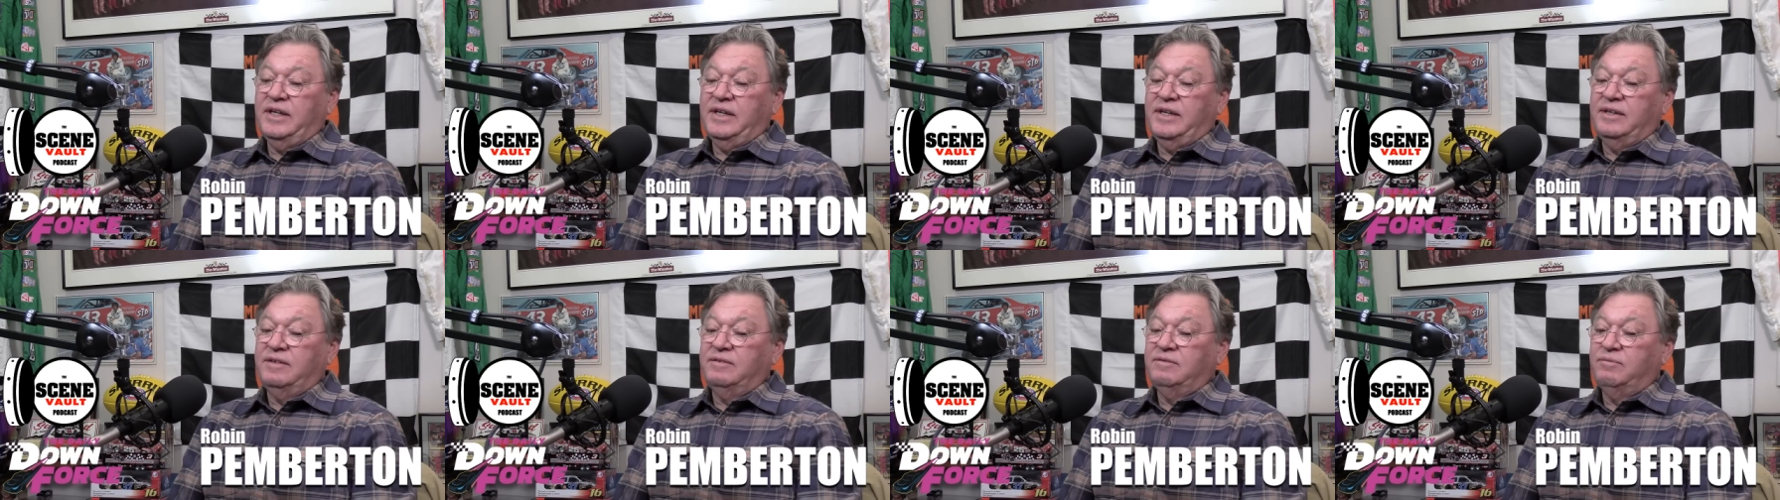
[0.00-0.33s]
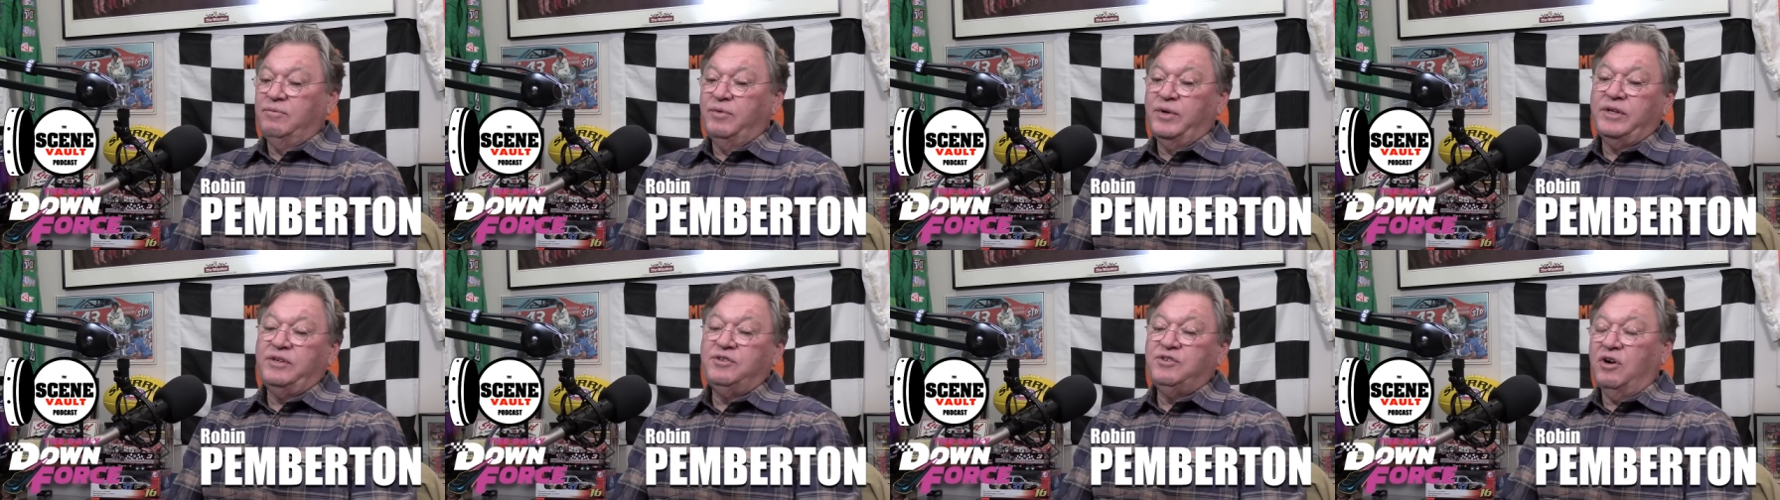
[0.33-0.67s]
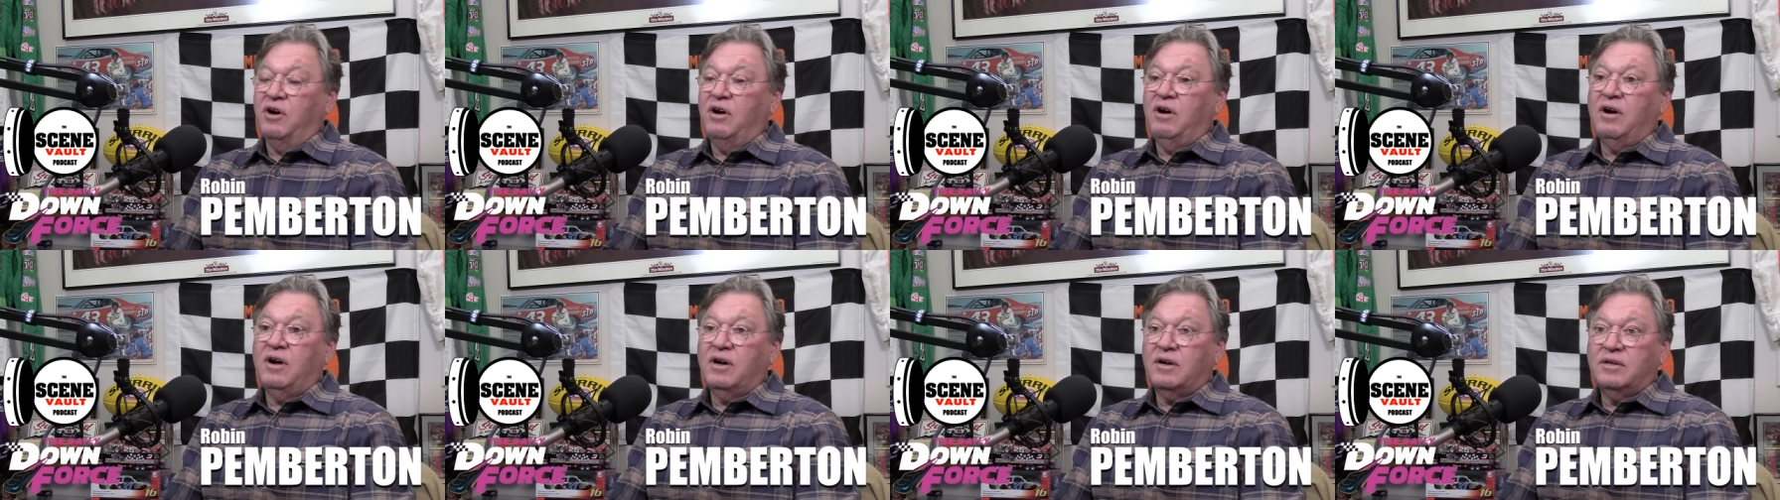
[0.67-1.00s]
and we'd
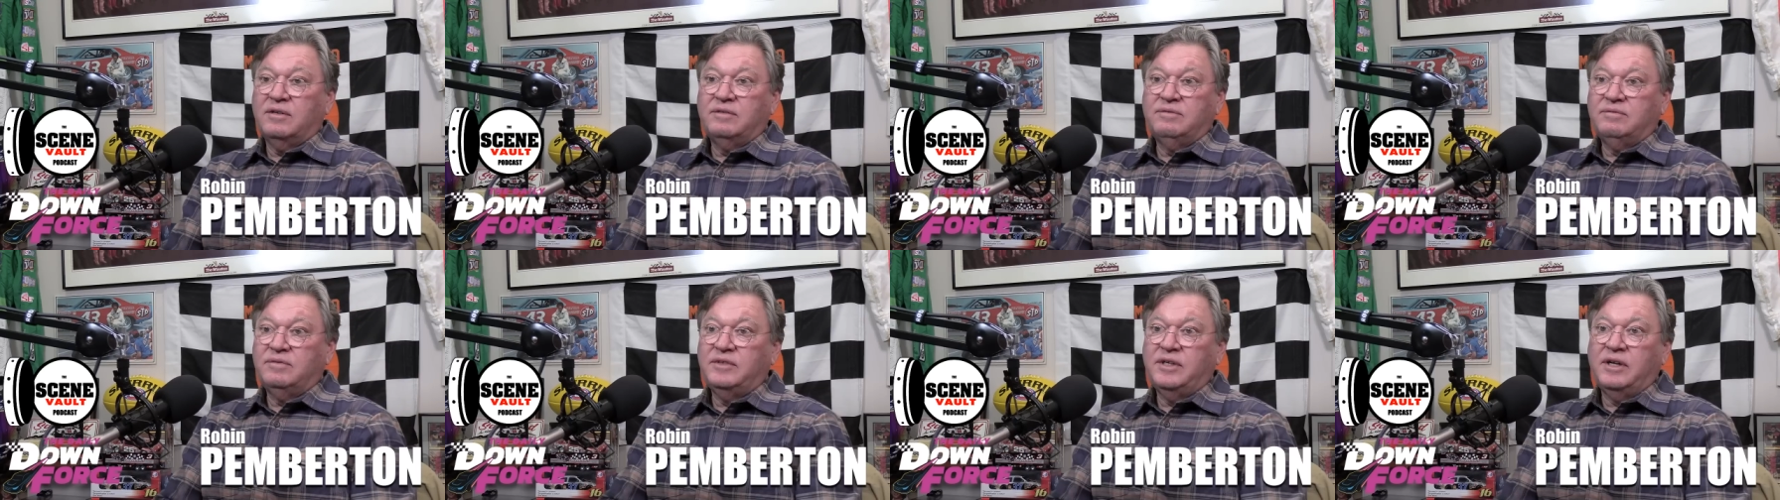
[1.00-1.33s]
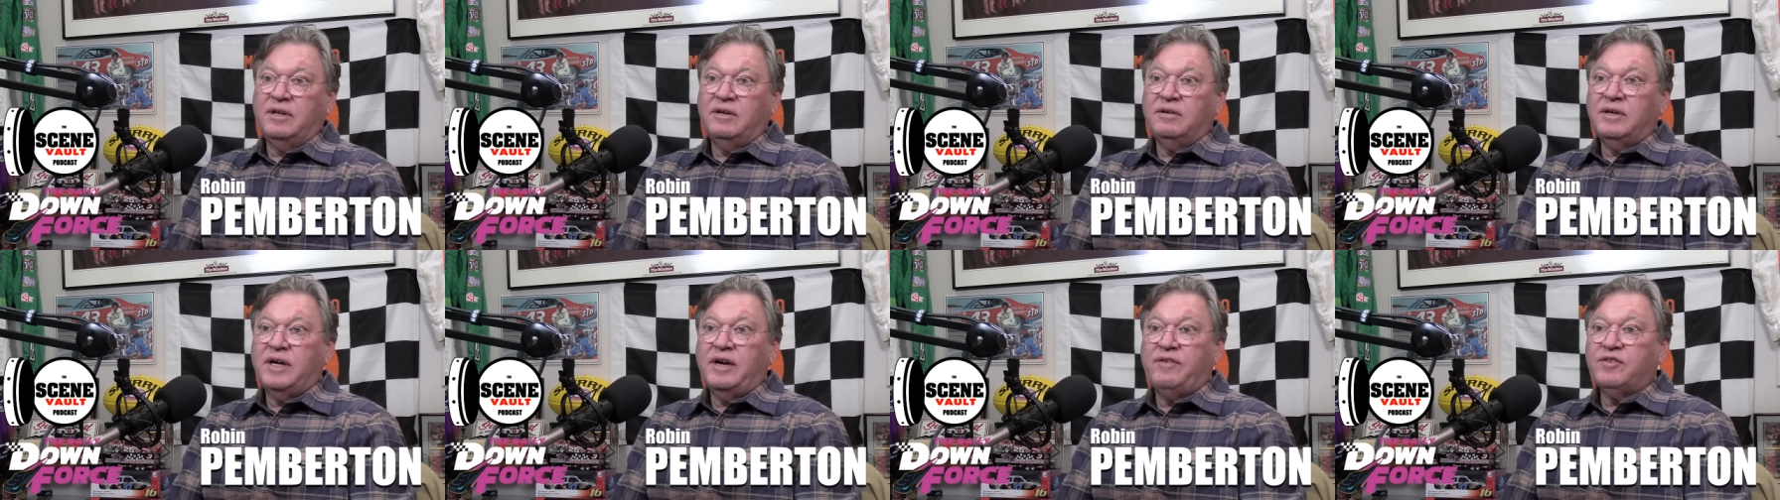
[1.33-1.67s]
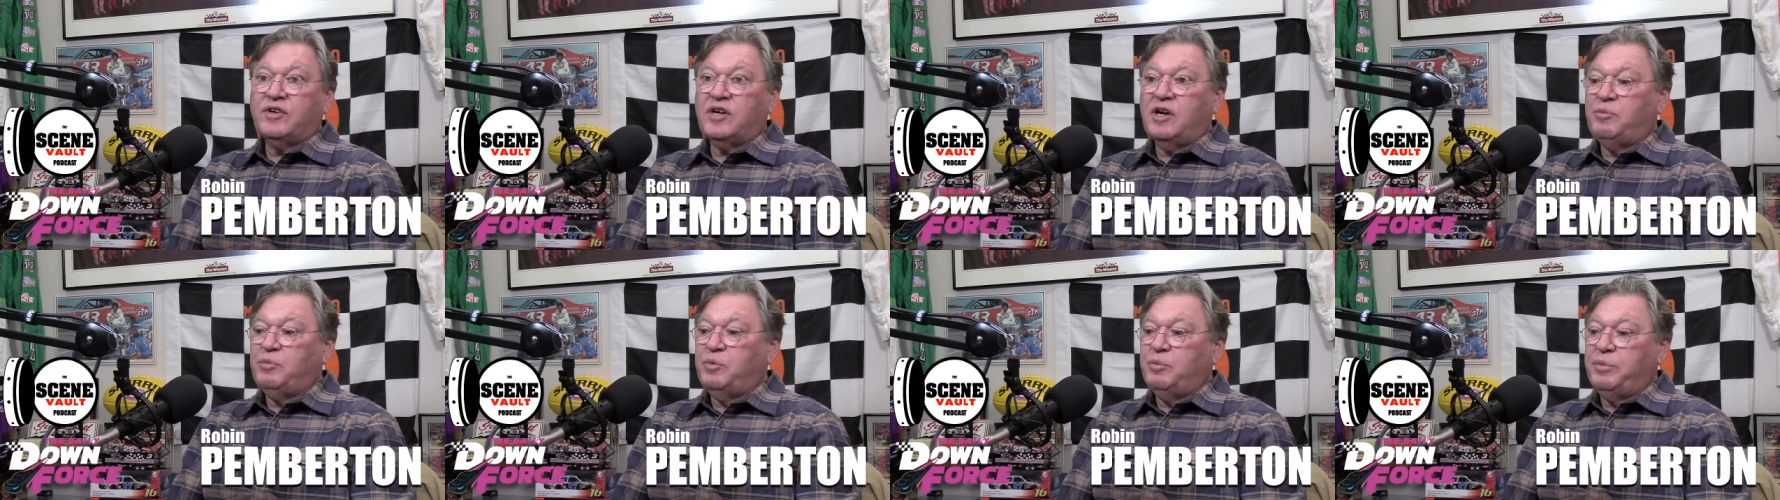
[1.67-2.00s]
talk, you know,
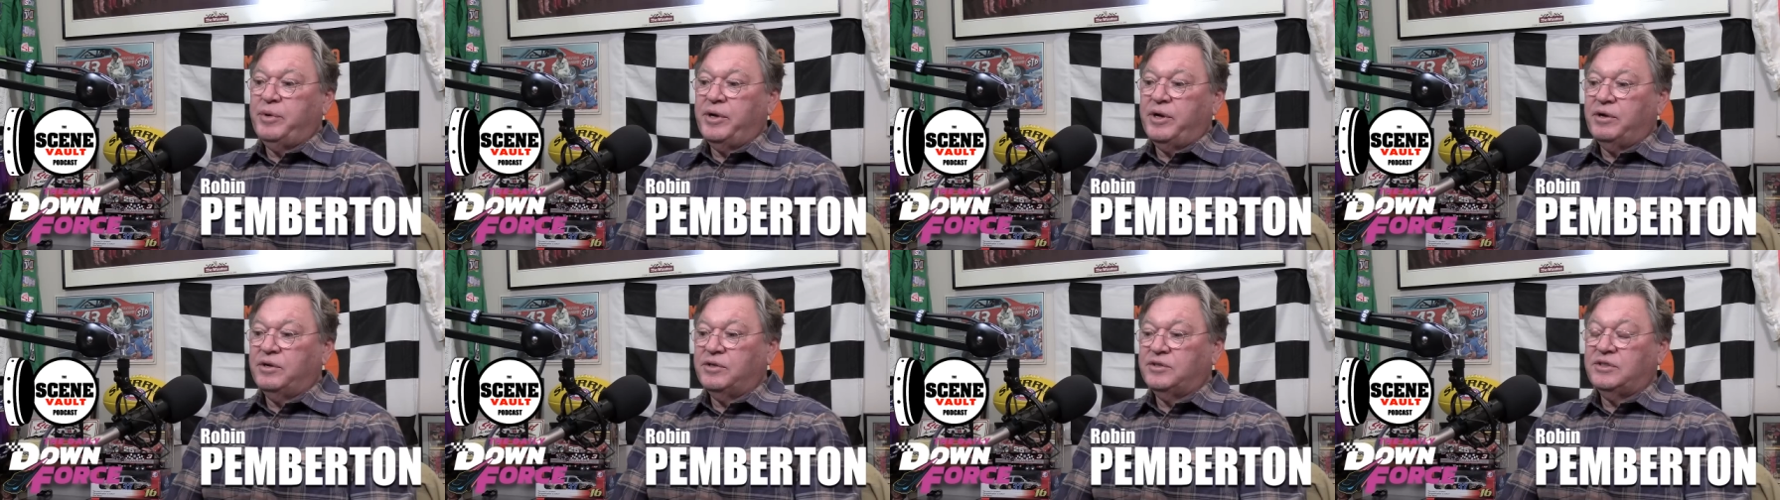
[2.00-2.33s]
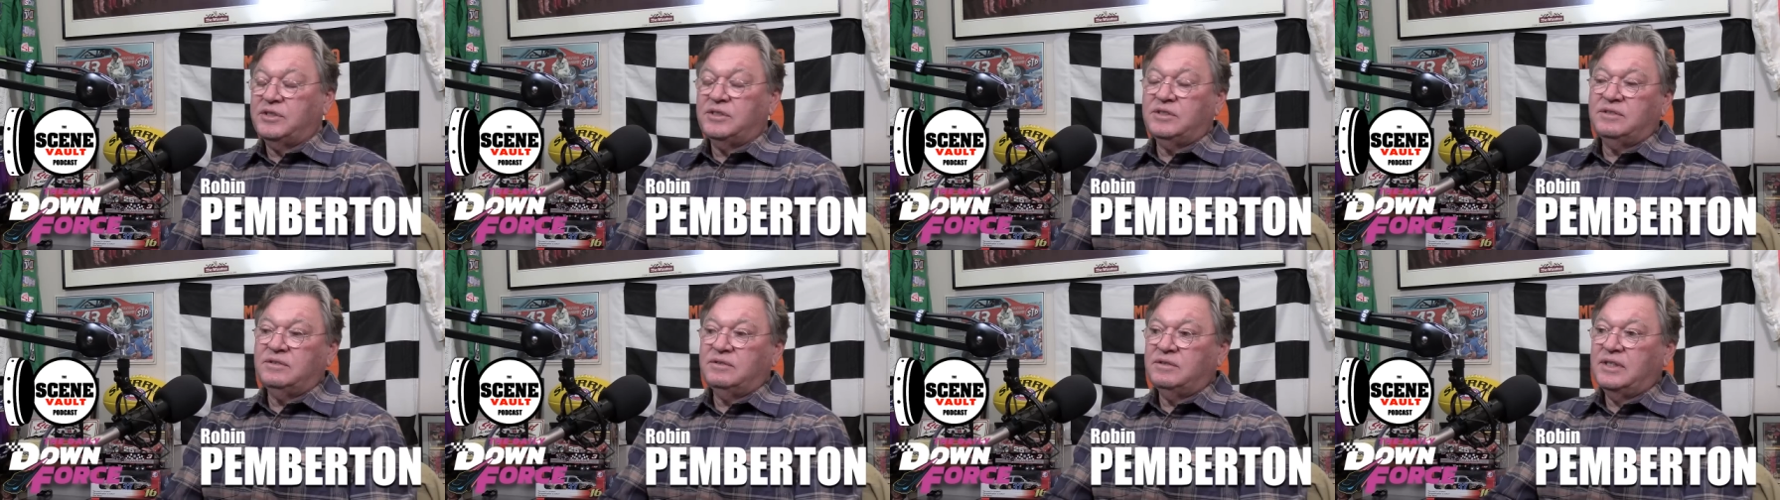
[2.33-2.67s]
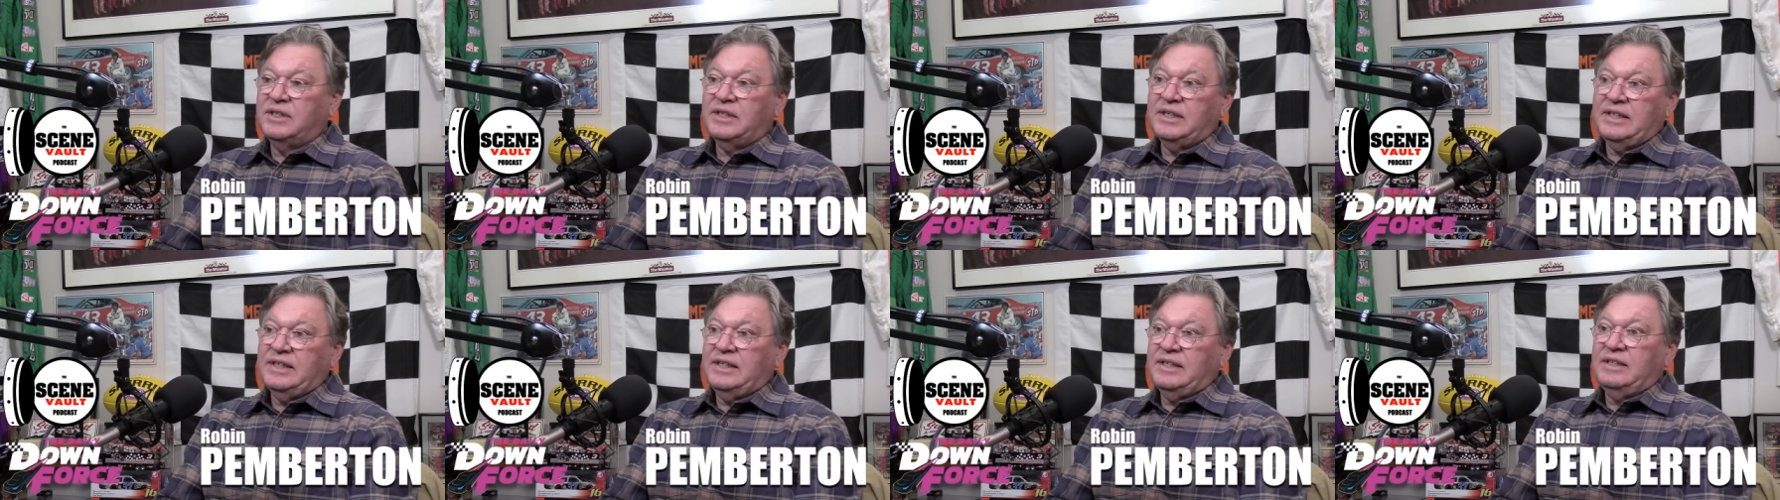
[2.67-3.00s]
have a couple beers and
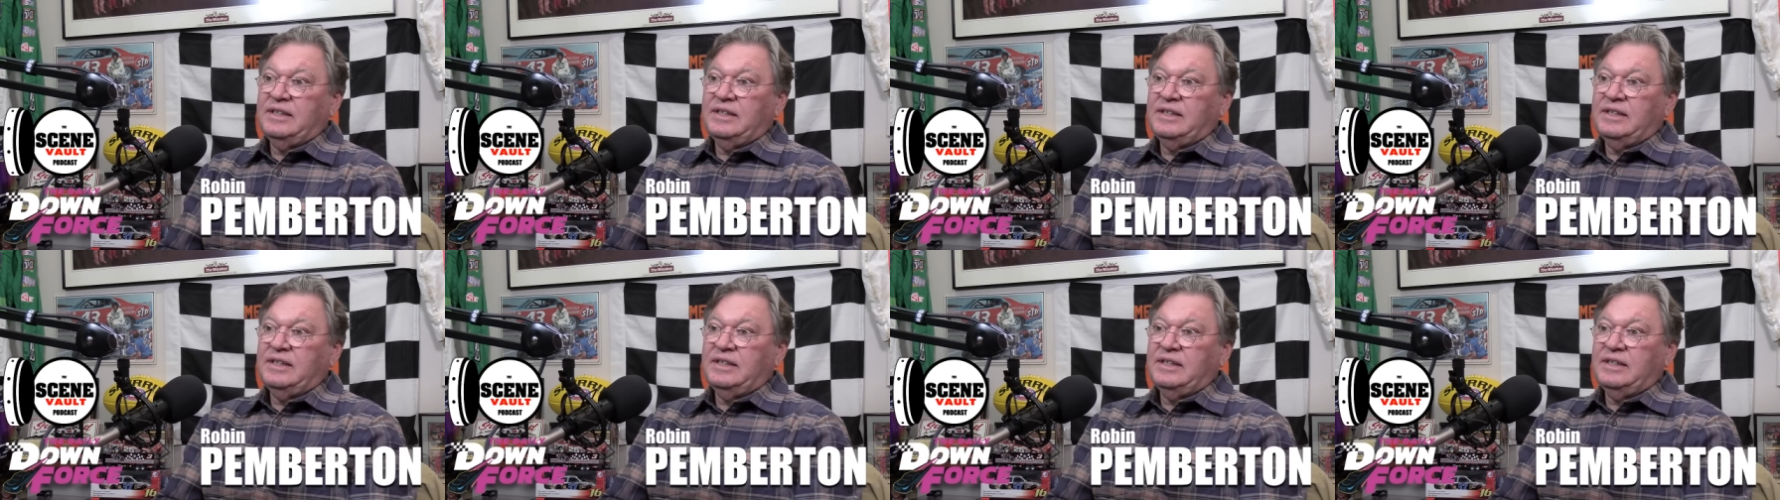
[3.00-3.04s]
